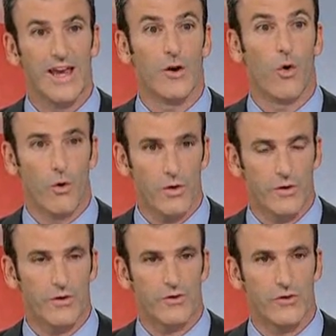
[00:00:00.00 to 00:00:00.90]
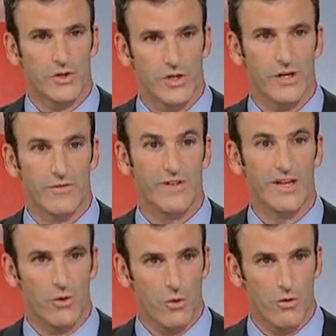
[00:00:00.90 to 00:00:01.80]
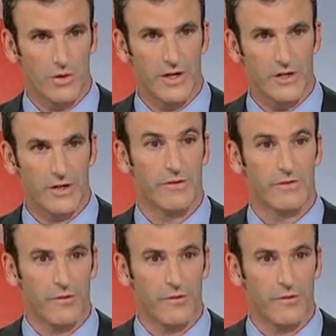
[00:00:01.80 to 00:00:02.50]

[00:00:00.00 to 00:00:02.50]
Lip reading: in order to achieve decorrelation.